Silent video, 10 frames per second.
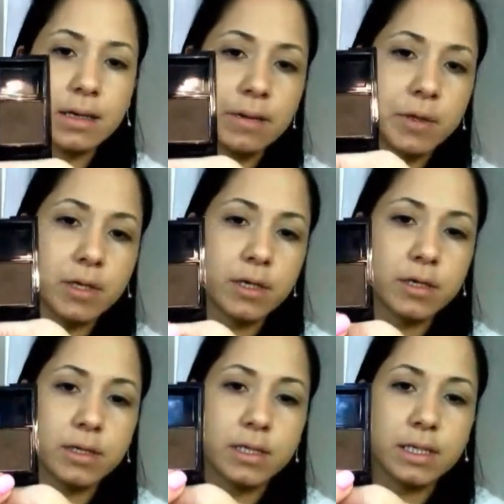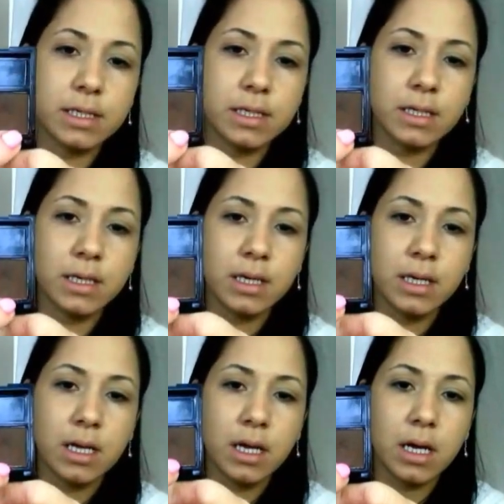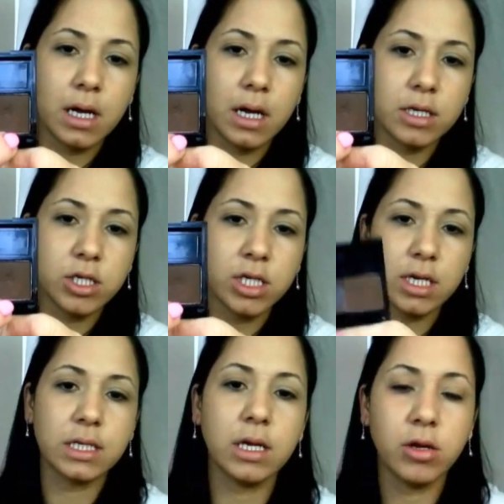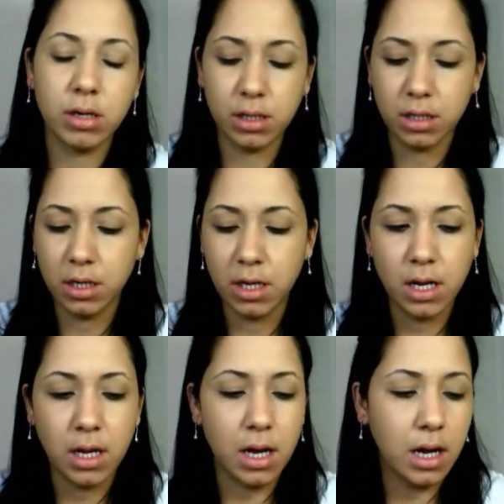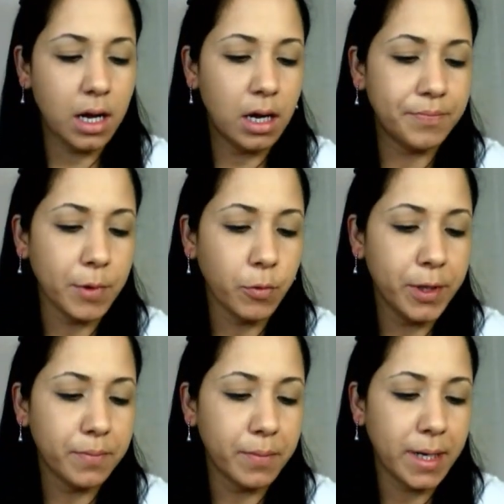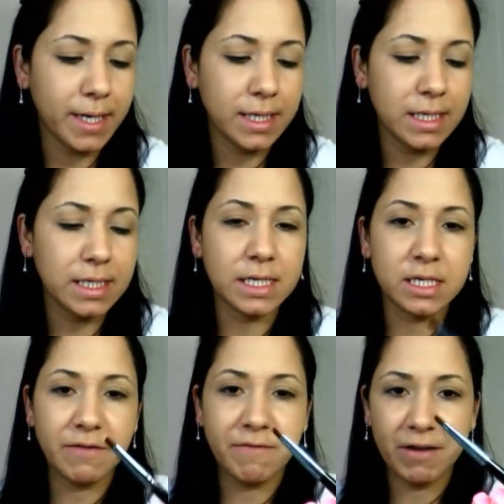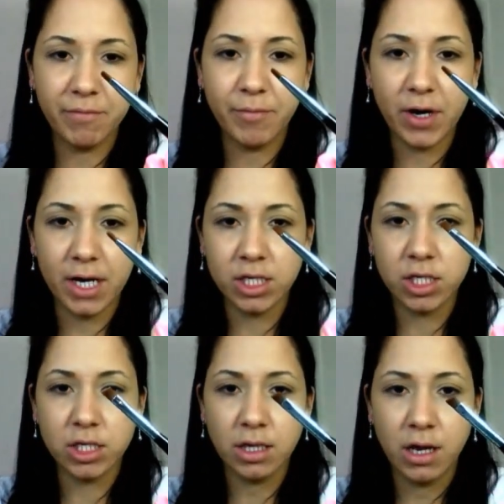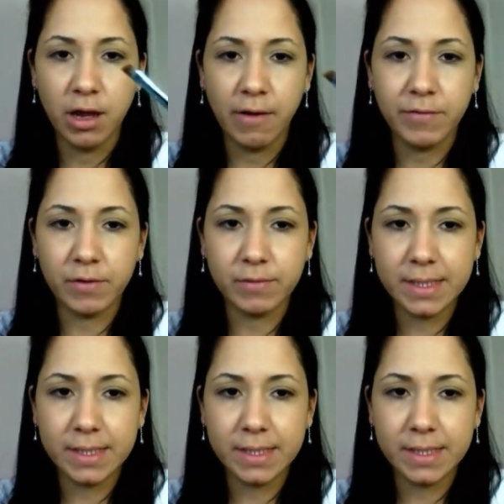I'm gonna use this shade here with my E65 brush from